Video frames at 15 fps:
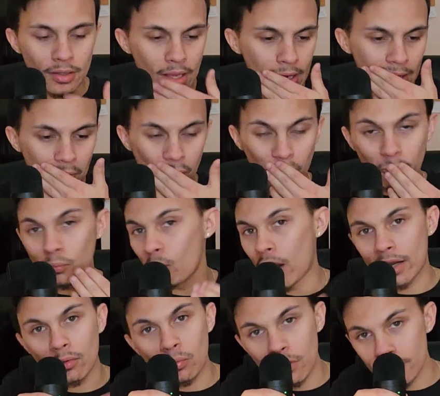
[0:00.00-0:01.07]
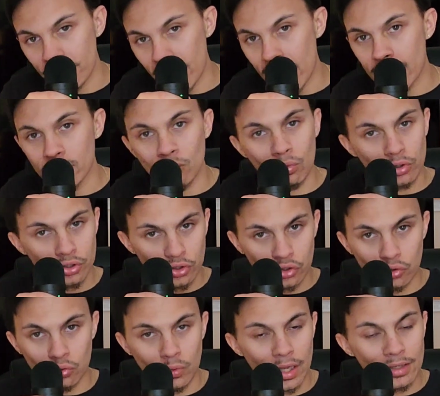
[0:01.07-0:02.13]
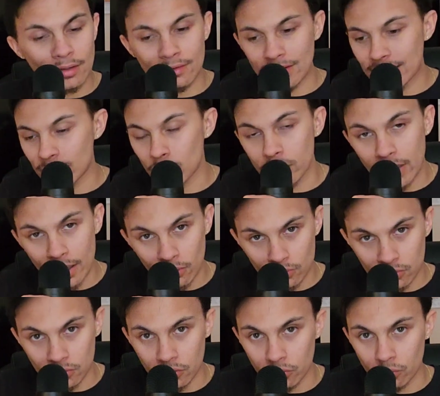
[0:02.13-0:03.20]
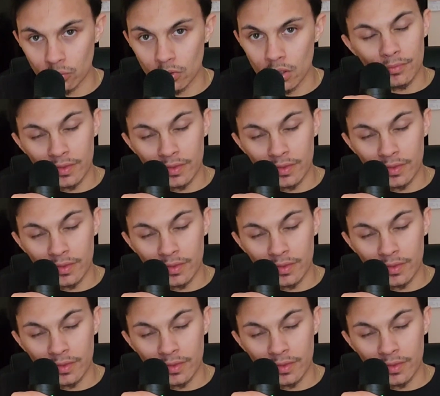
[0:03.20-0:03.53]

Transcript: and I don't want that, nor does anyone else do,